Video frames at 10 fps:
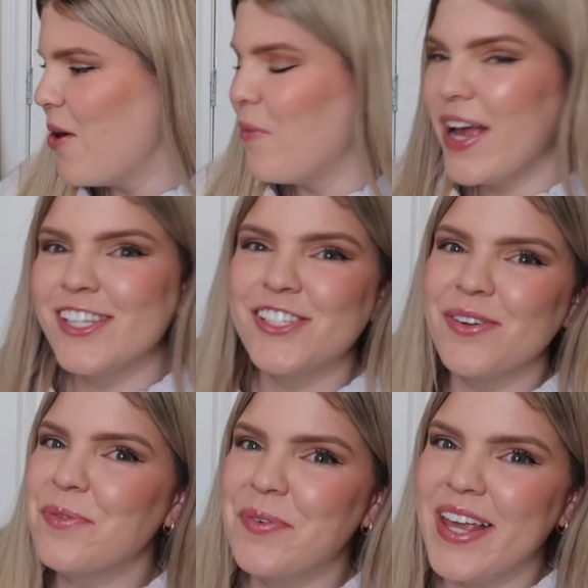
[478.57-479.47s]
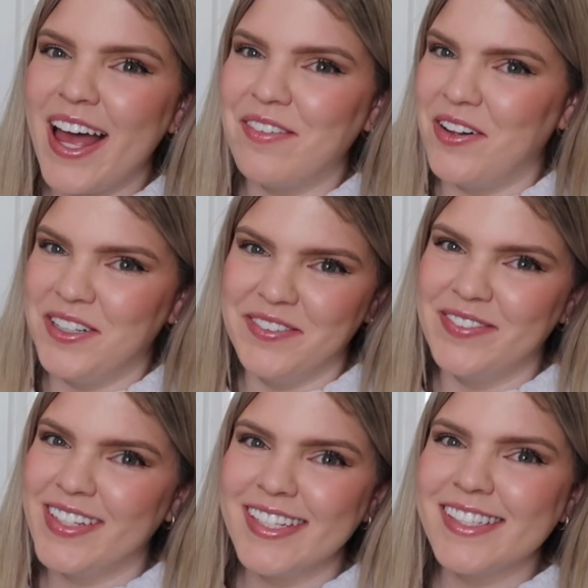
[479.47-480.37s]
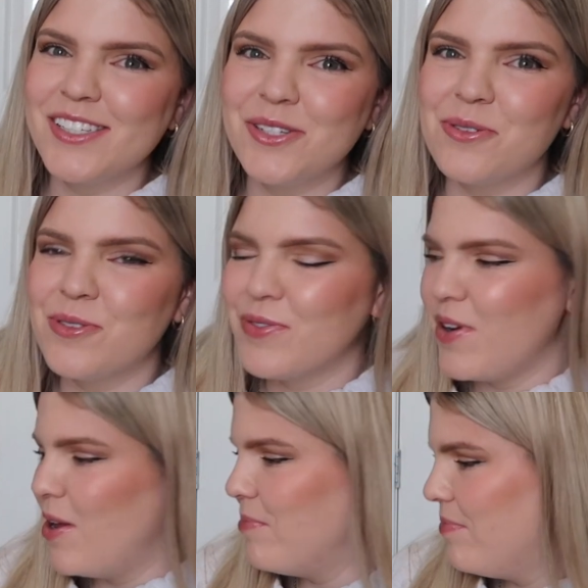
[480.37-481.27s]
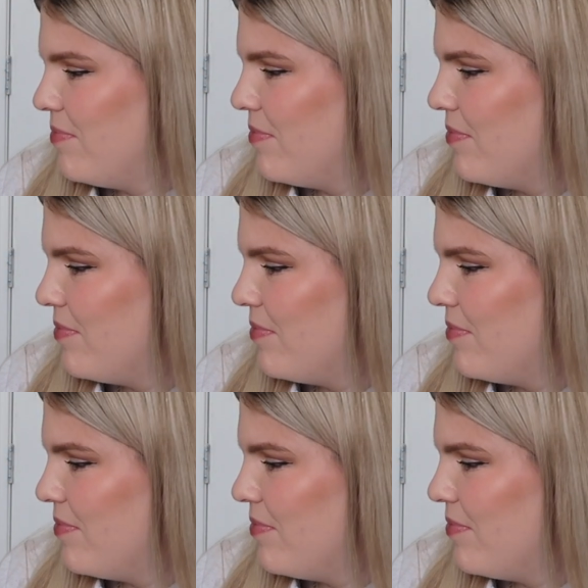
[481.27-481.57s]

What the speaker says: which we have all of these to choose from.